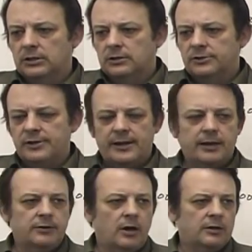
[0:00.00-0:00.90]
Just like I
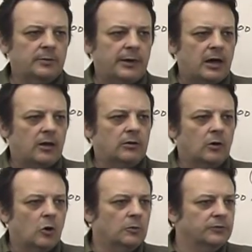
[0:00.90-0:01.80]
talked about,
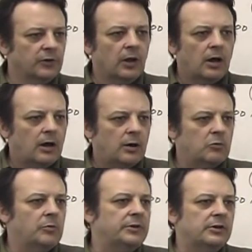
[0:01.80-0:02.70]
Ohm's law
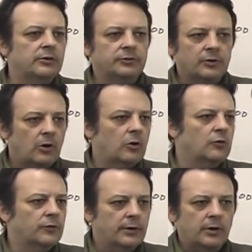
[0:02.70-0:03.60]
will be used
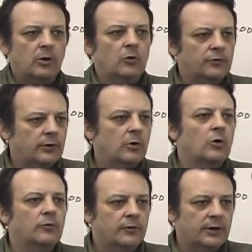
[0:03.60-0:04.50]
over and over and
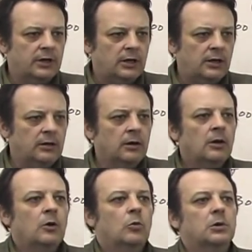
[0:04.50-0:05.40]
over again.
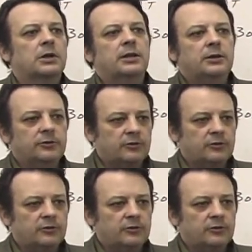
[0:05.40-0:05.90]
We're going to use